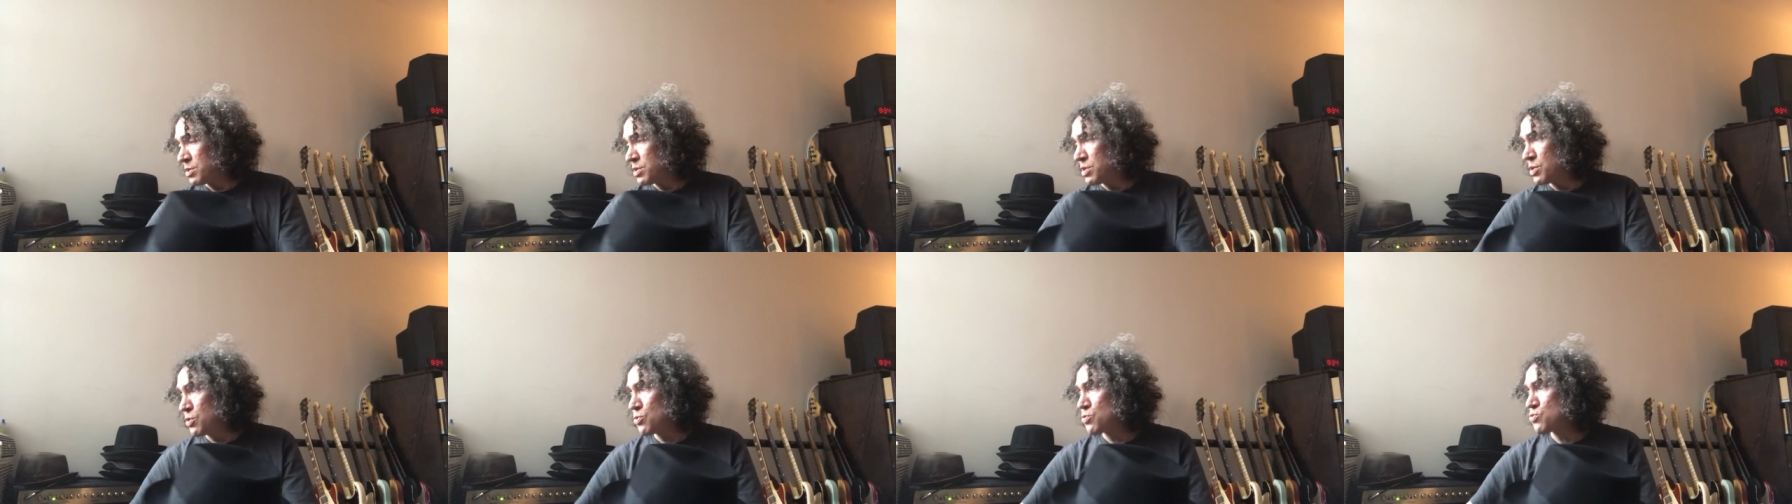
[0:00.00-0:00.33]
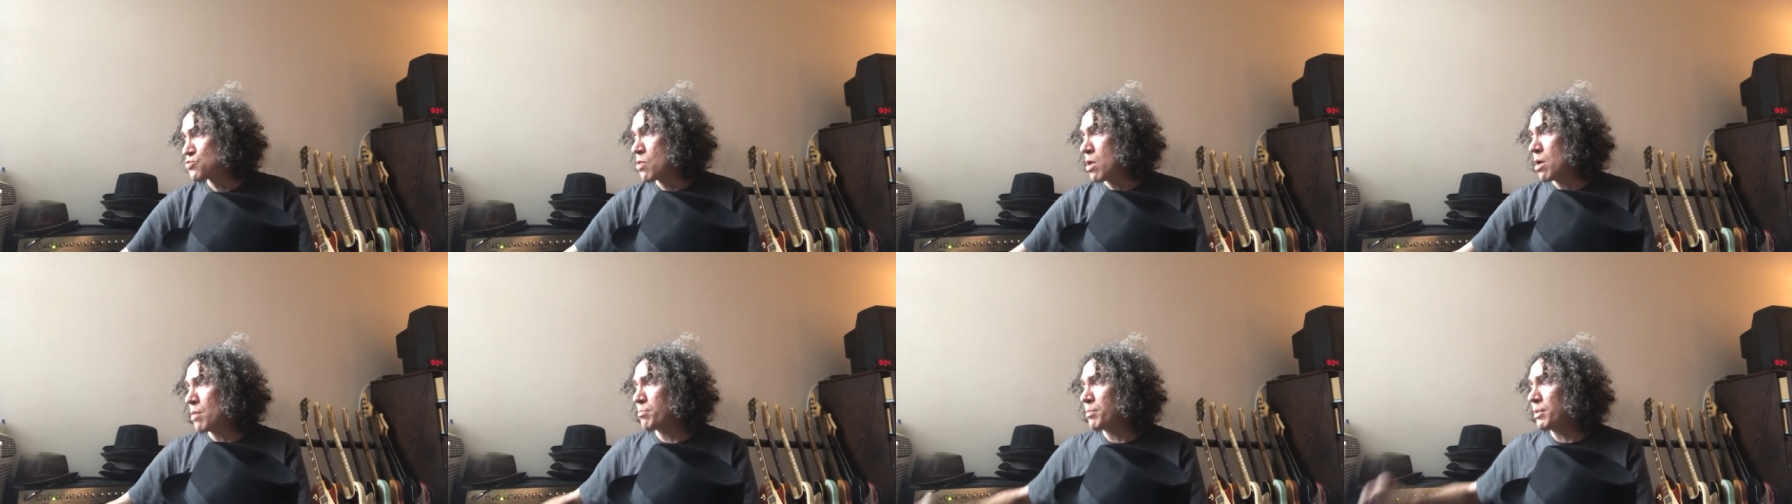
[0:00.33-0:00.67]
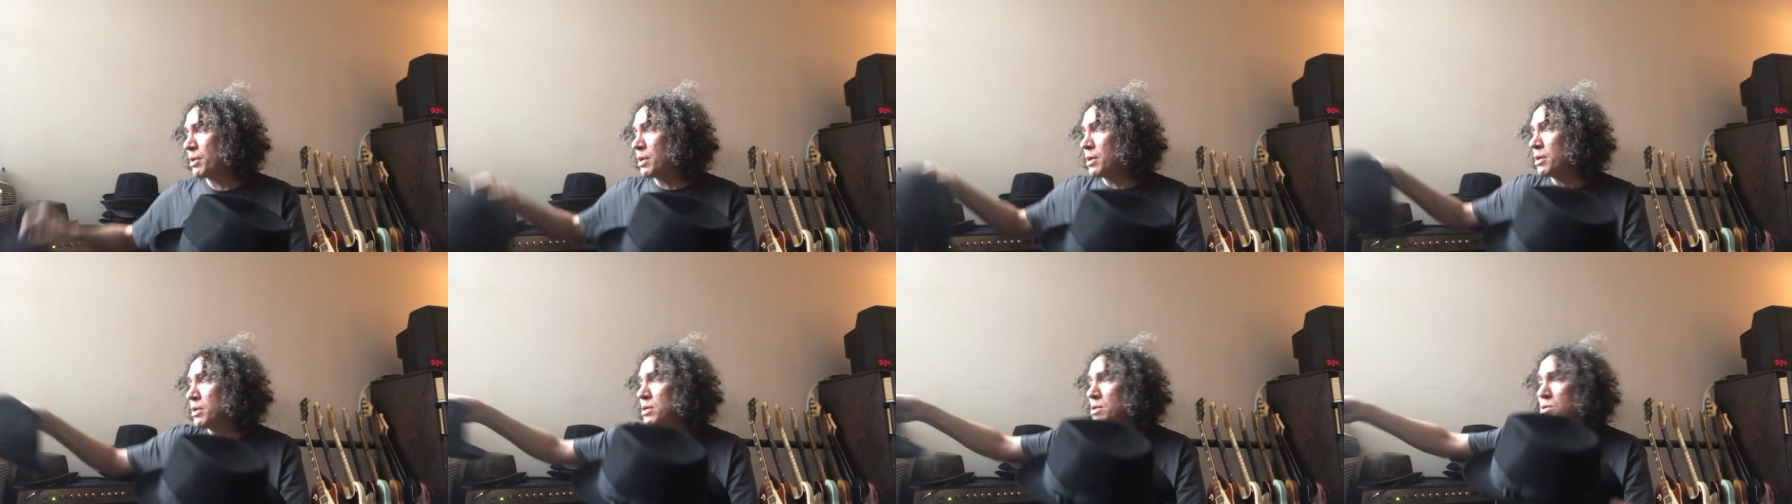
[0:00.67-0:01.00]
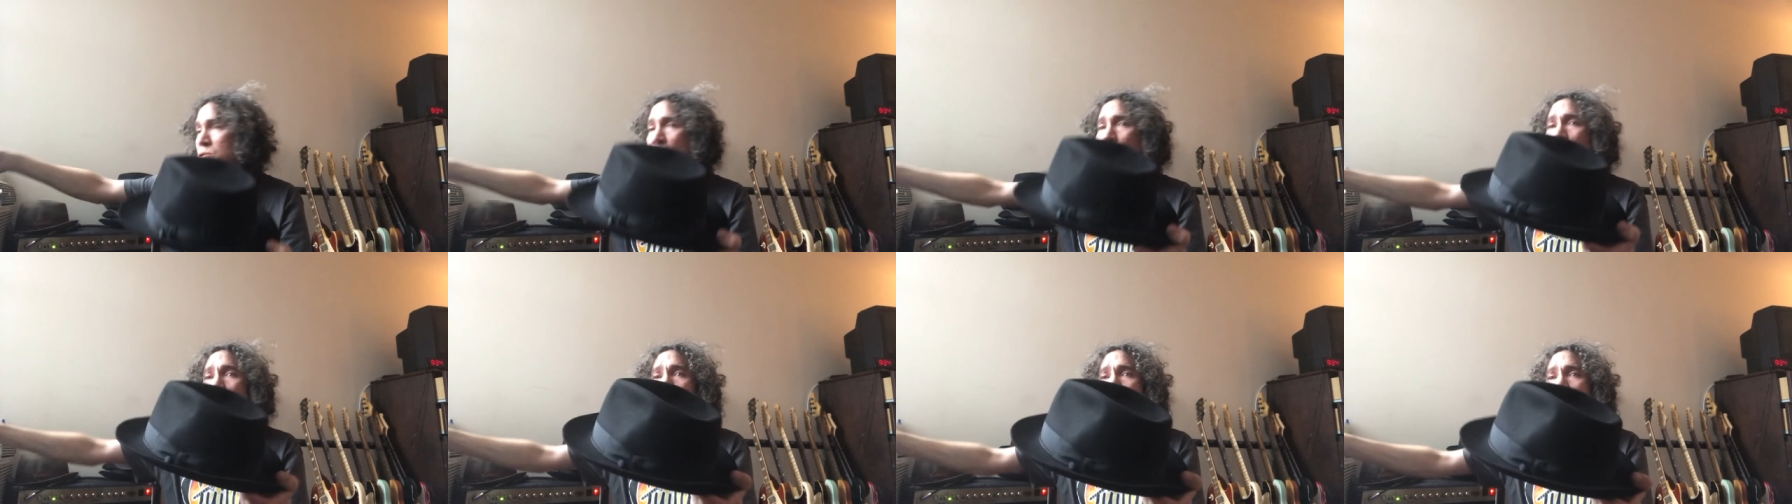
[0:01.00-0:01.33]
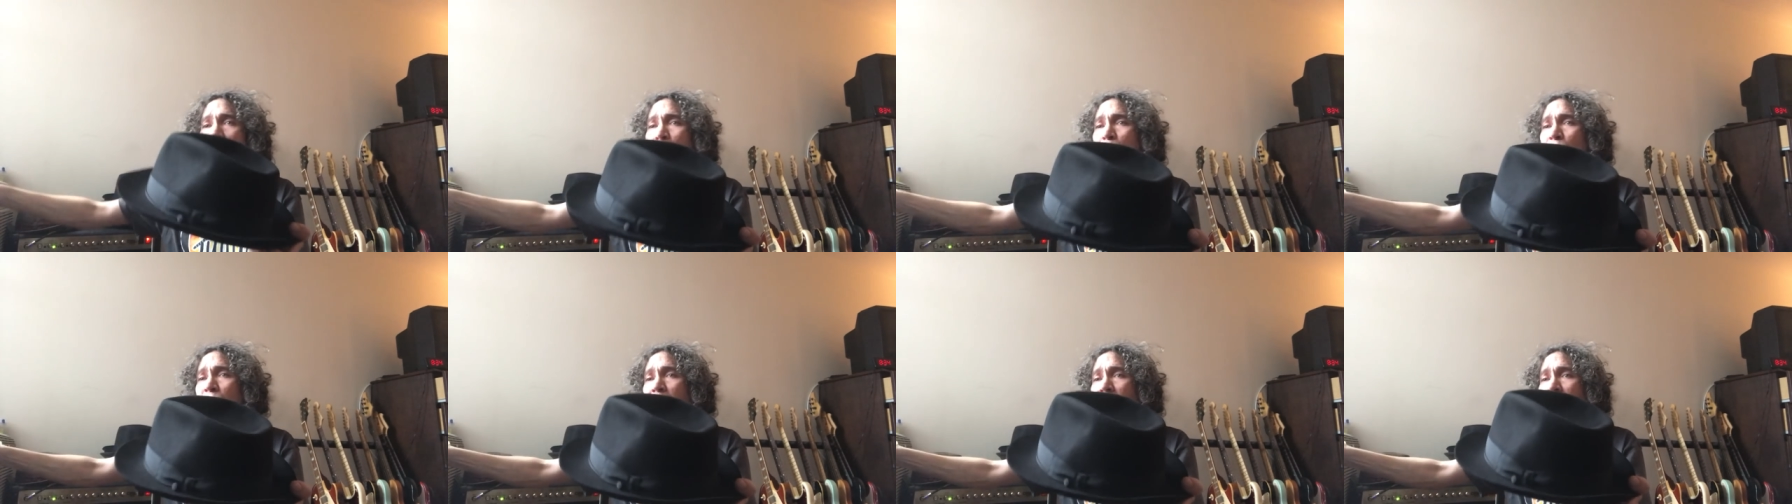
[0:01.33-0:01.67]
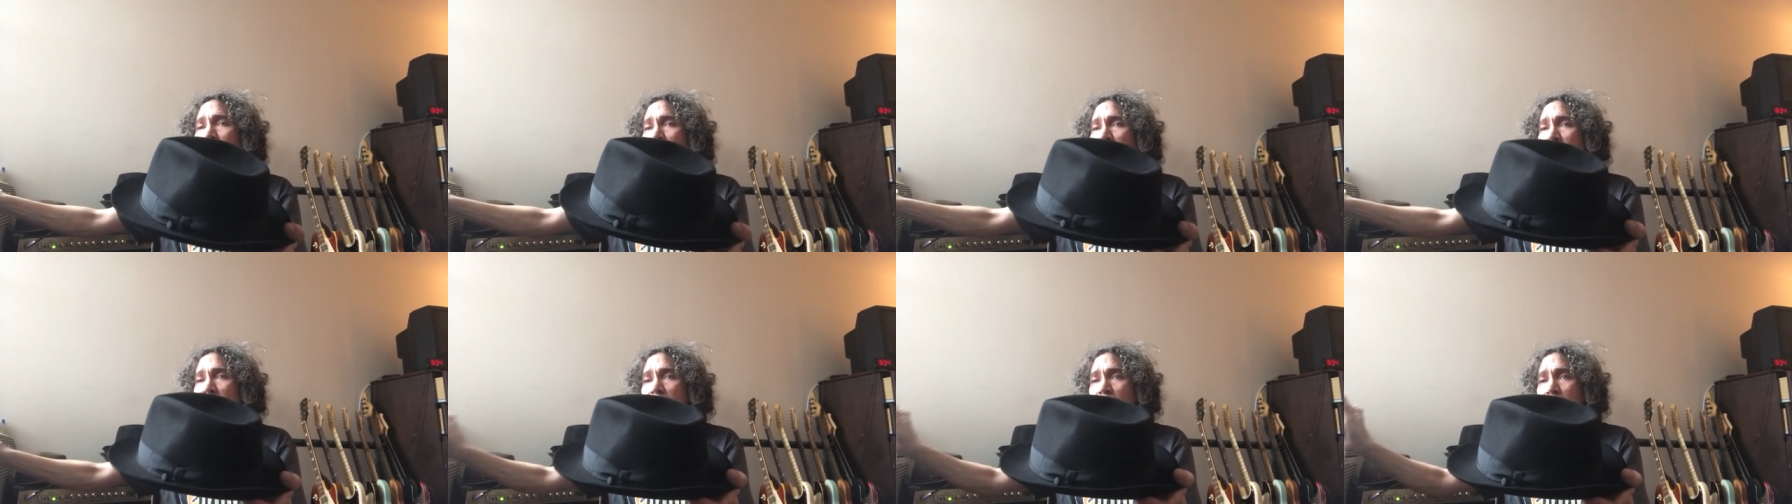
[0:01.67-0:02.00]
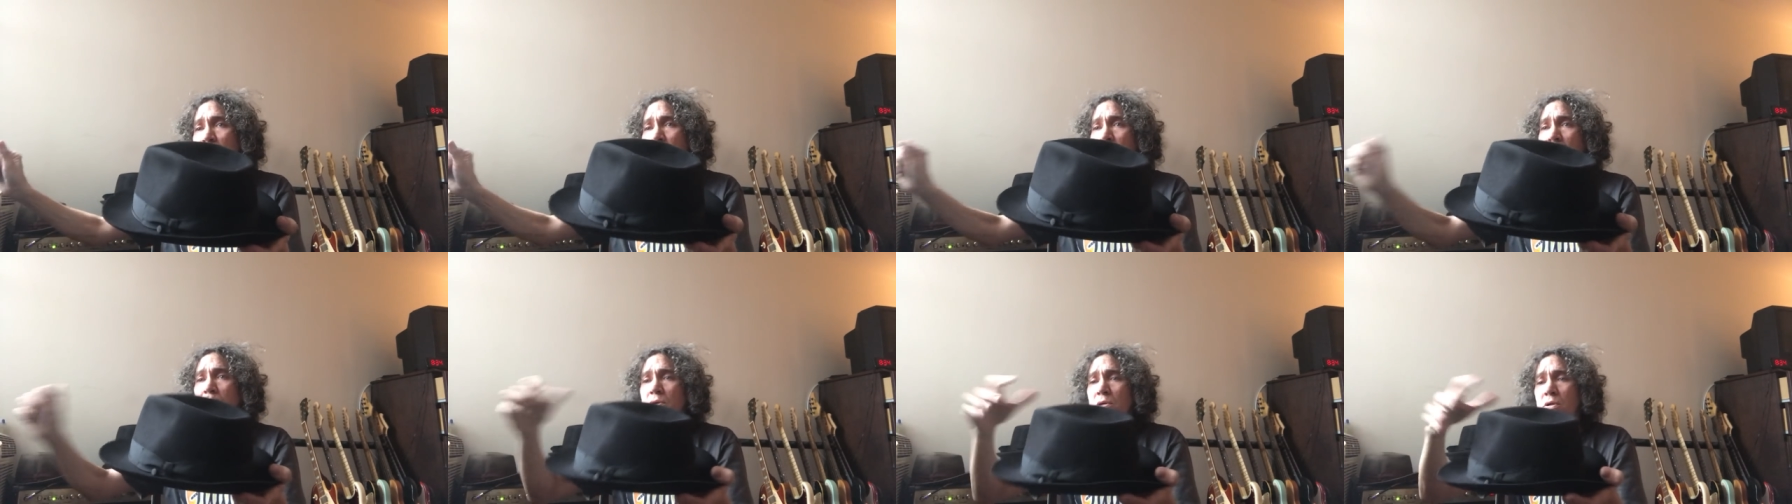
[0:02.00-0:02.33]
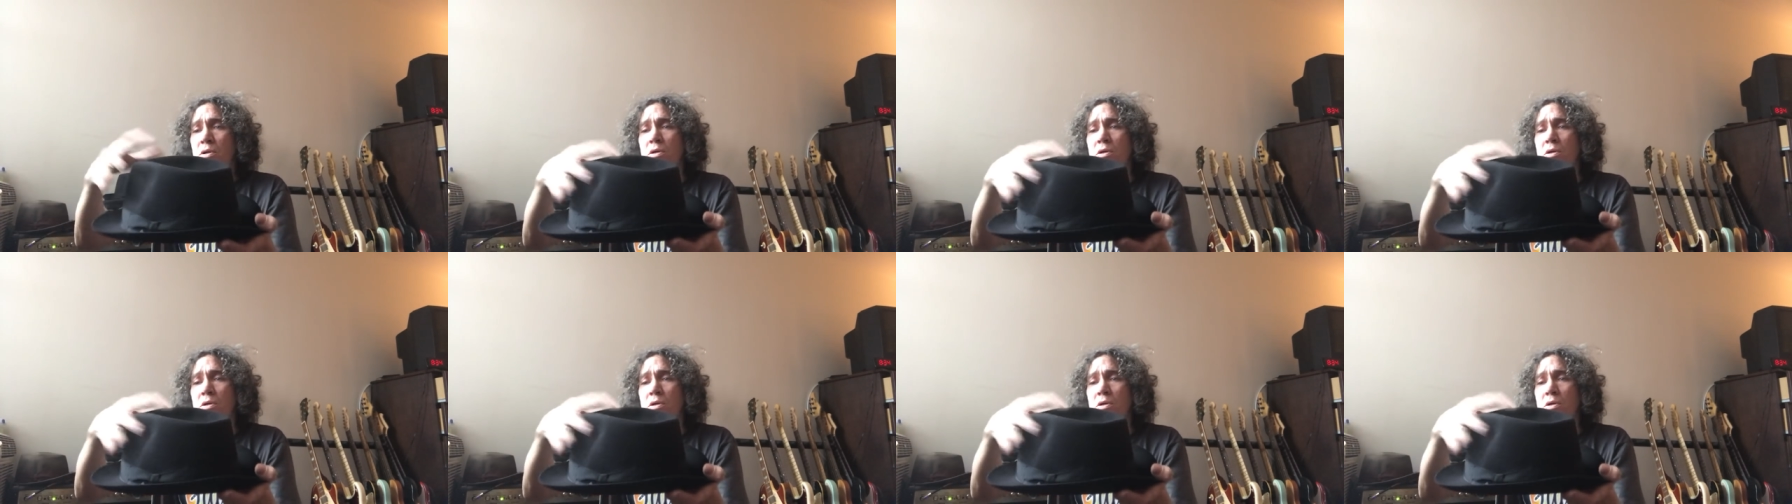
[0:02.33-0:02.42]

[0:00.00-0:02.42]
Teardropping it is a way to bring it down.